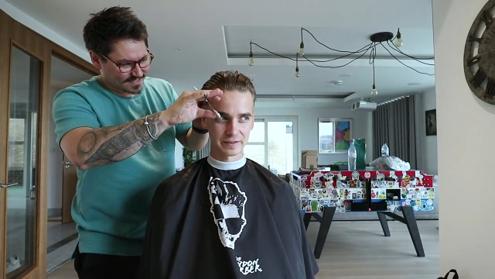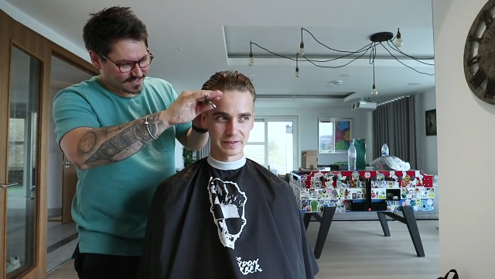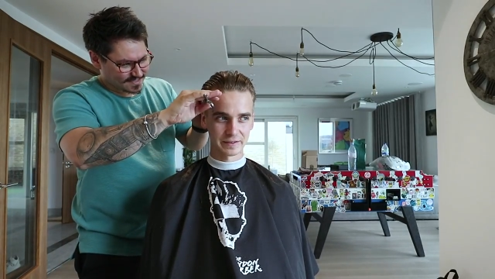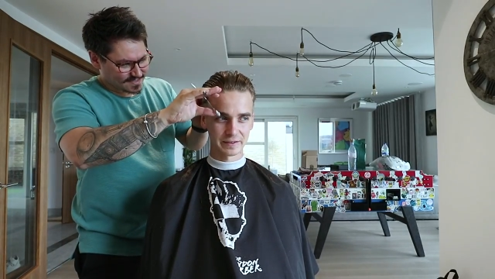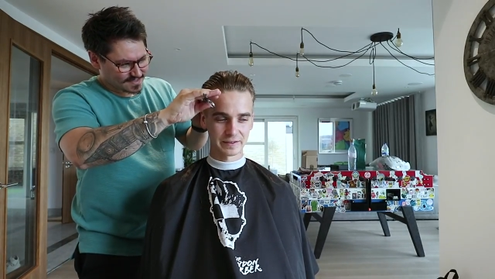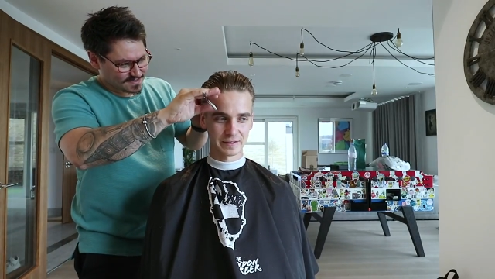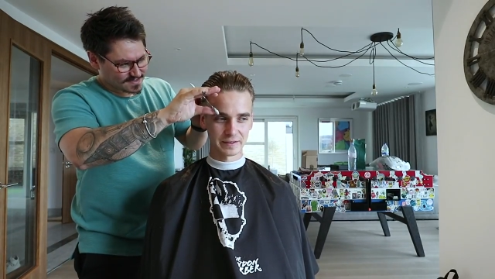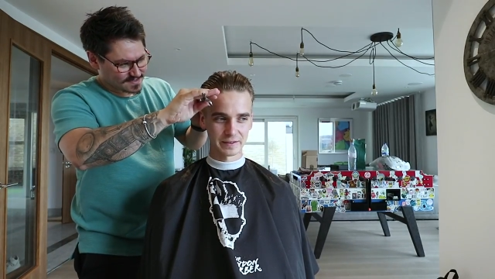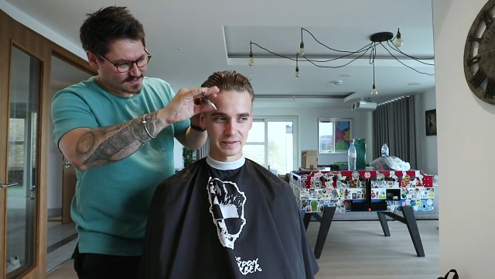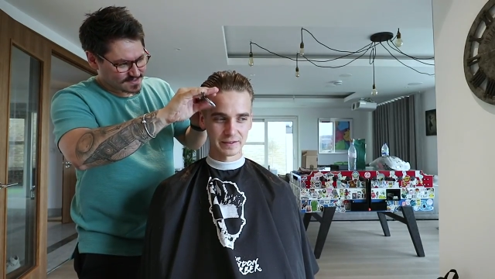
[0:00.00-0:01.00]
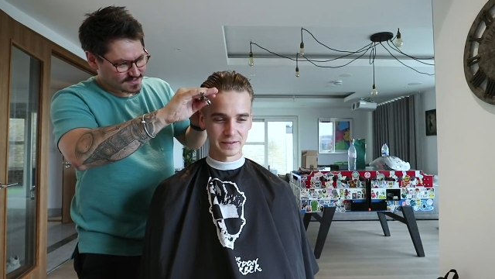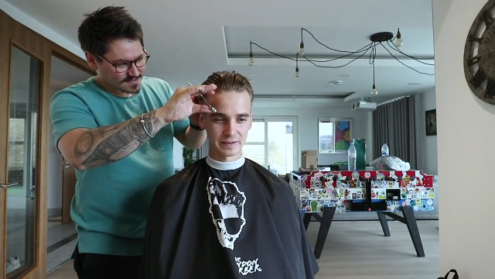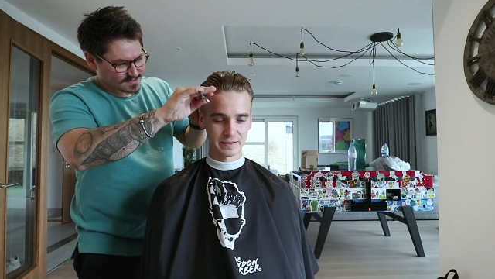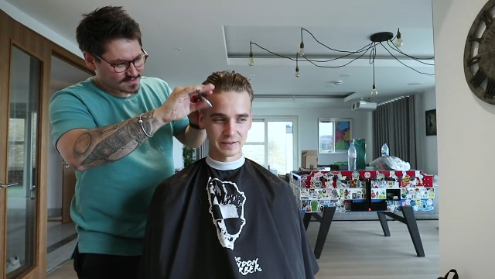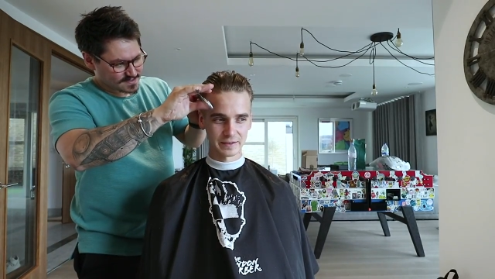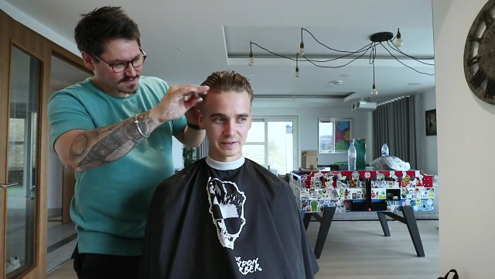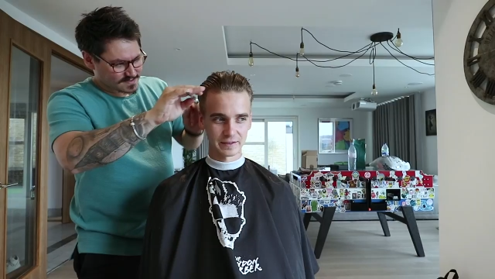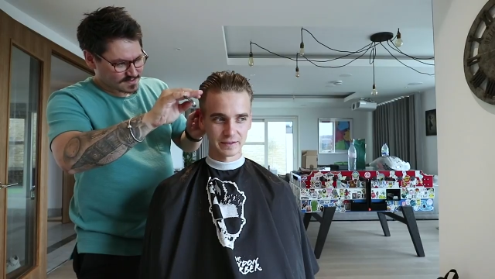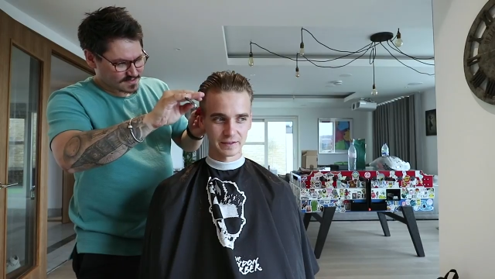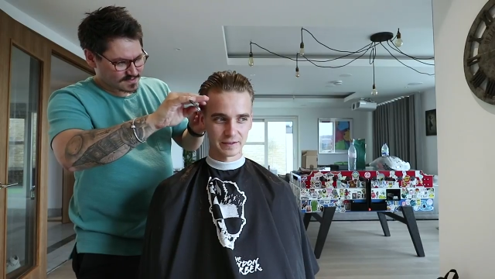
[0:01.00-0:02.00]

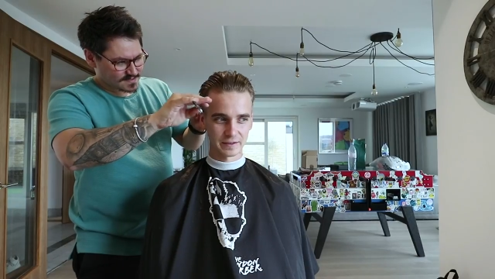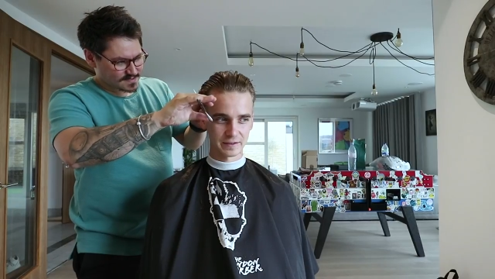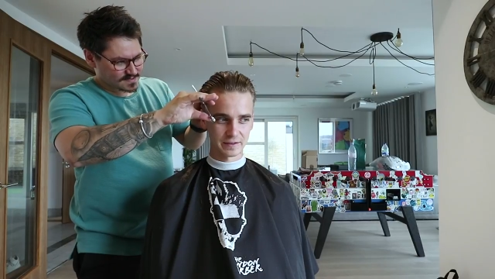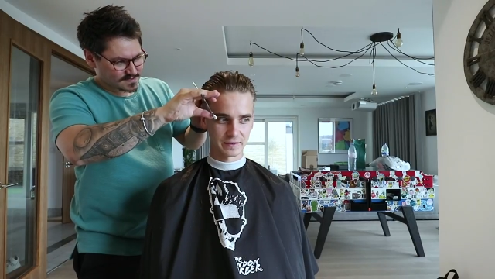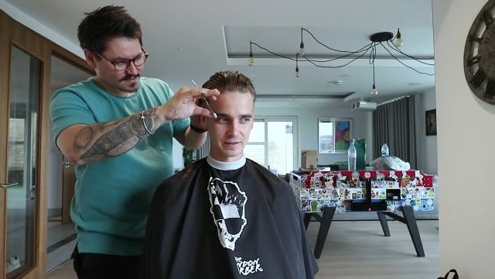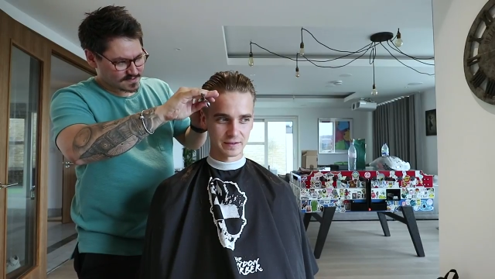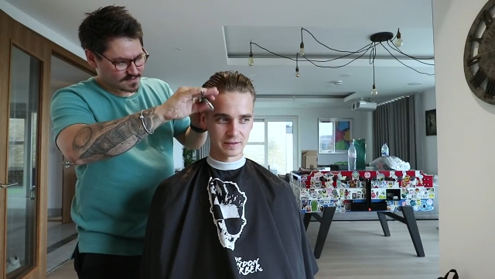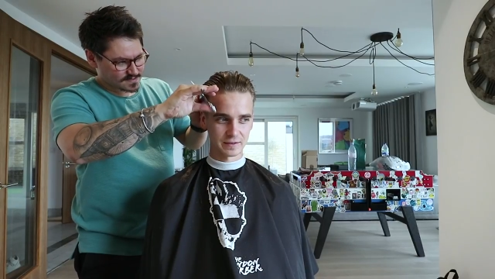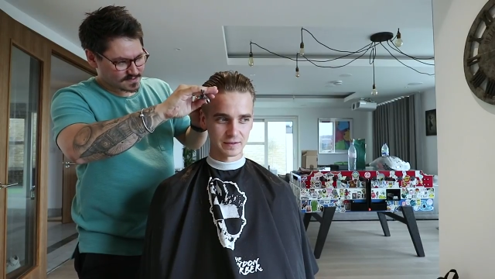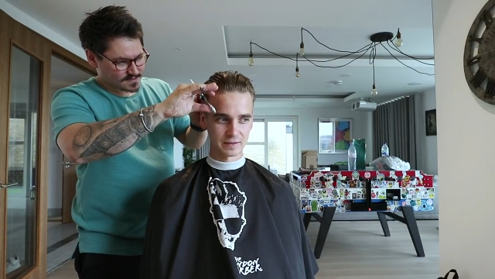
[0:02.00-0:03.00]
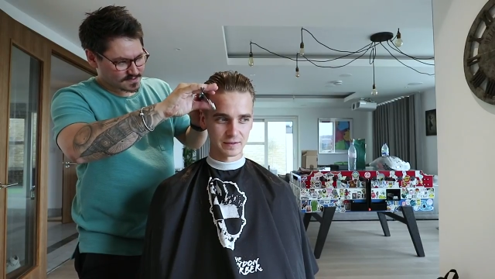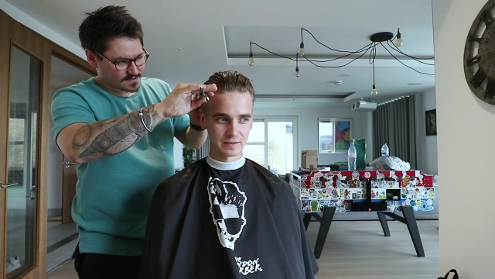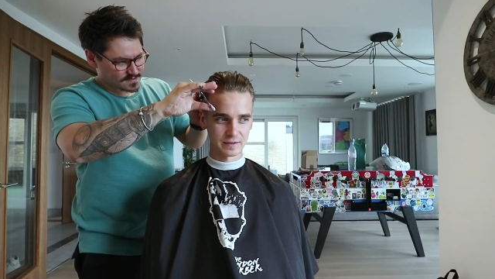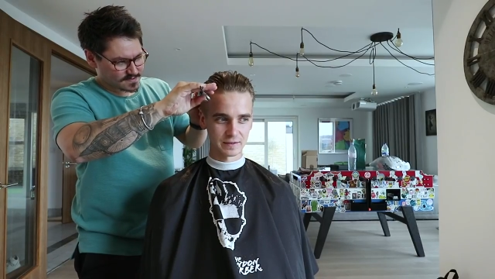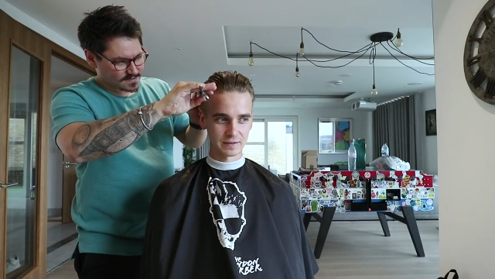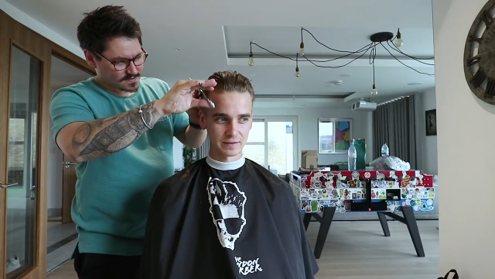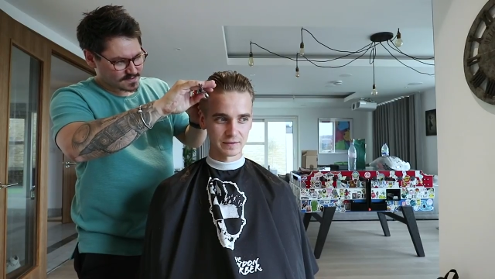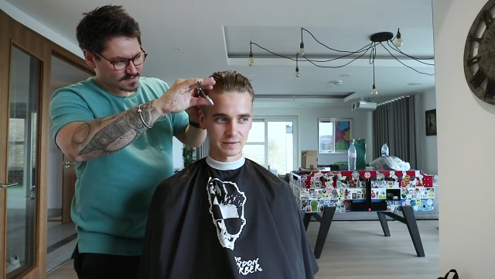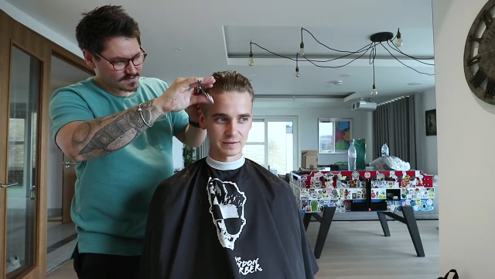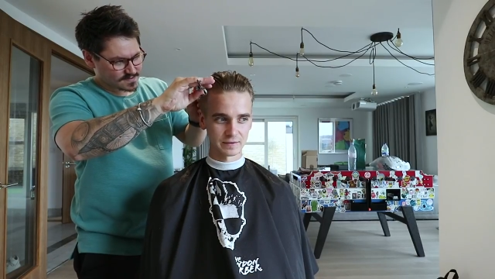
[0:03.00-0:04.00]

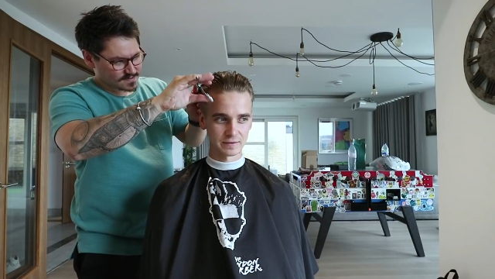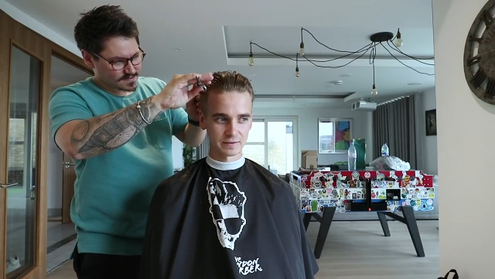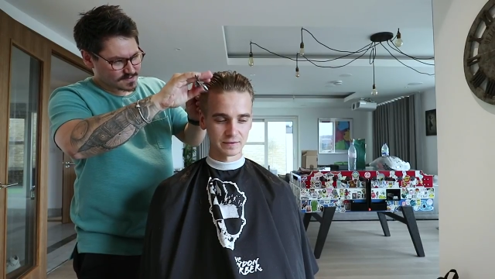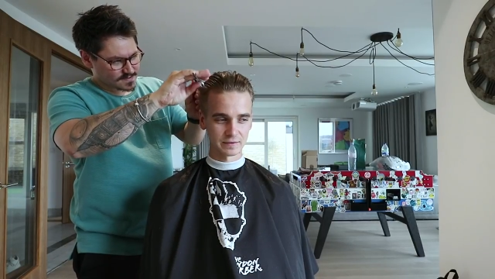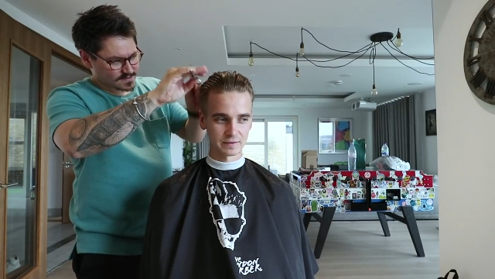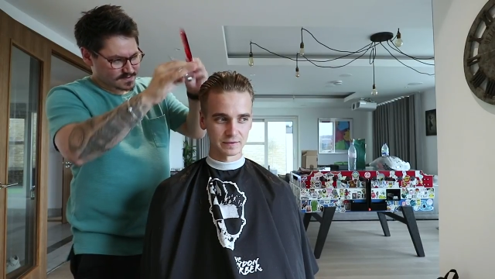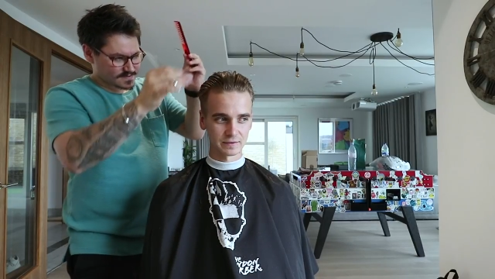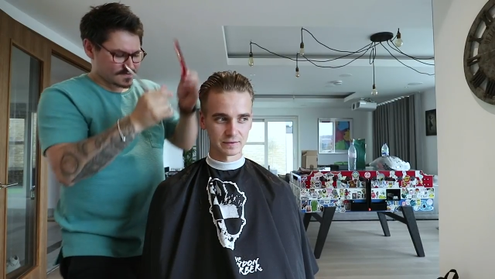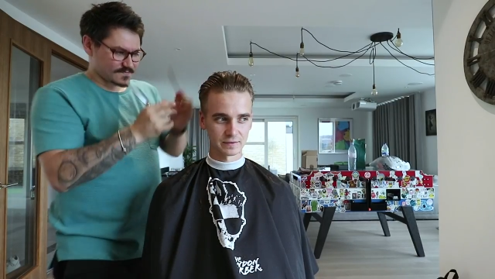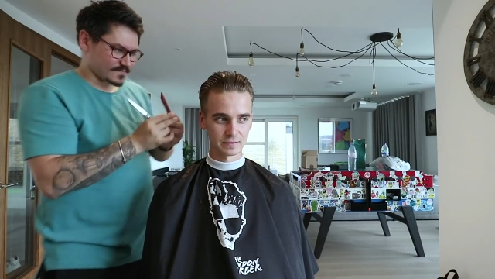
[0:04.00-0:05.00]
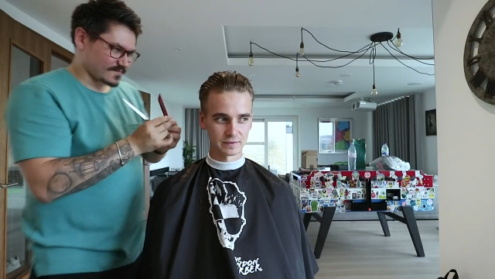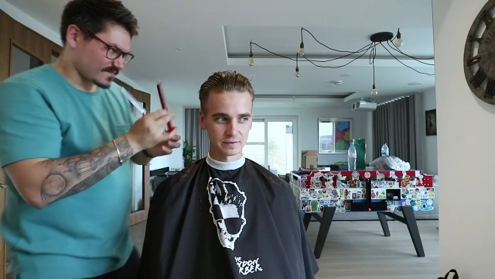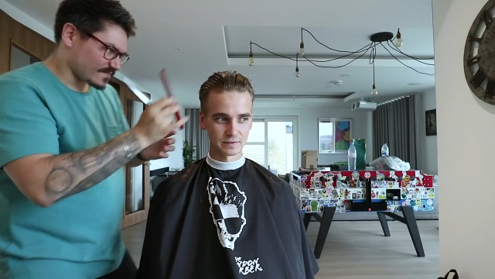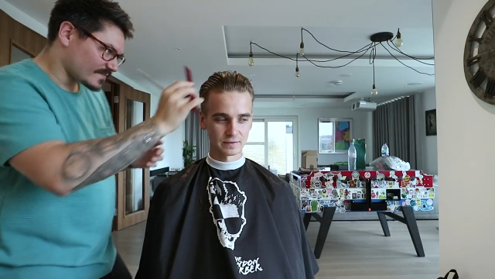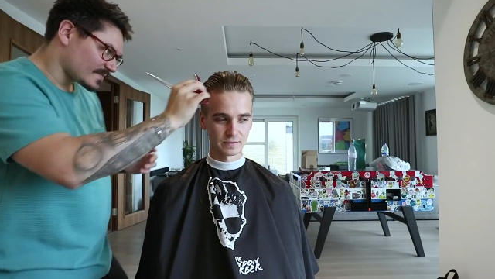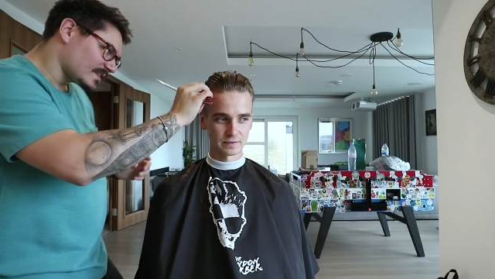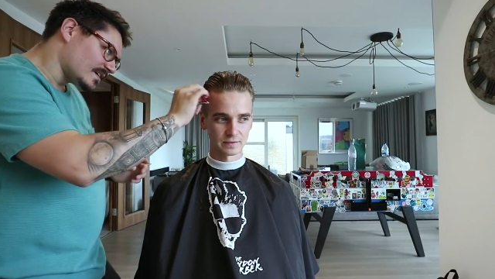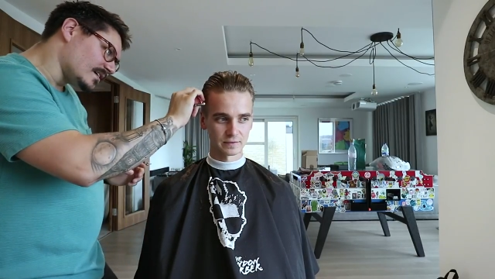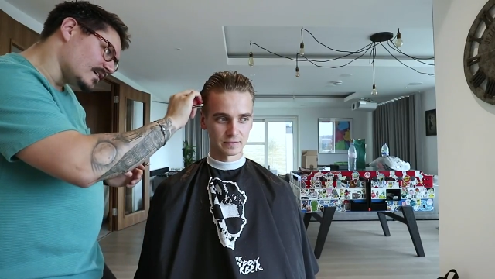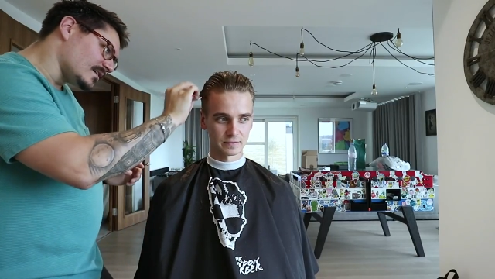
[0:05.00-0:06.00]
(no one is talking)